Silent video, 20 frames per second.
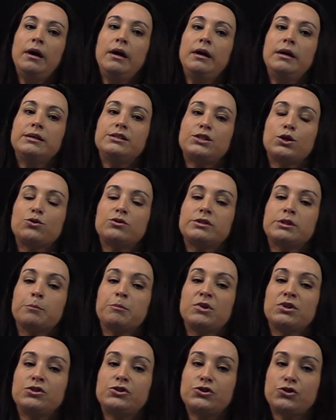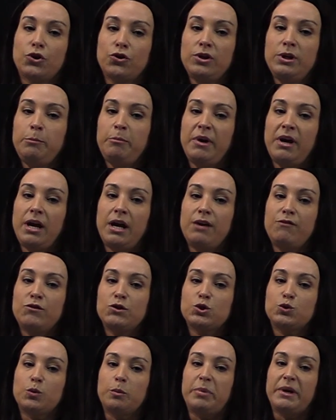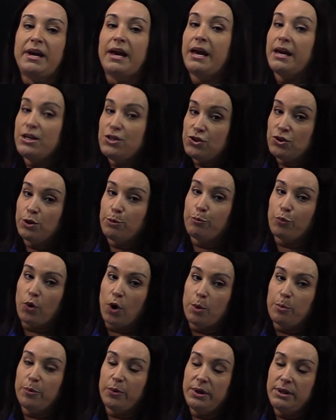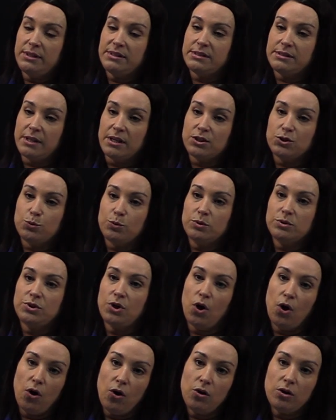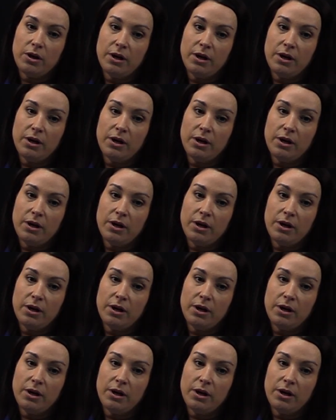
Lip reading: So some concerning behaviors would be age-inappropriate sexual talk,